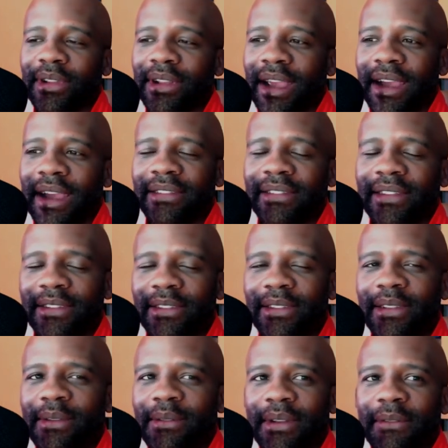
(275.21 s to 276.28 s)
The guy says,
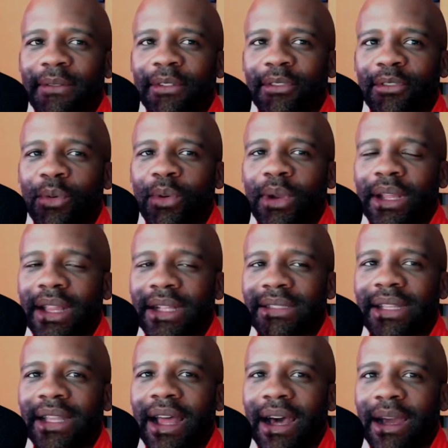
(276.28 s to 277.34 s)
even if it's 20, that's
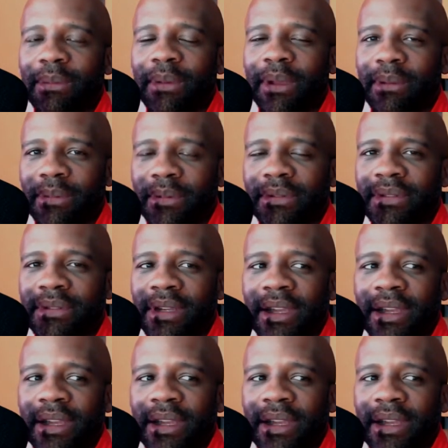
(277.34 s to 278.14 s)
a lot of people.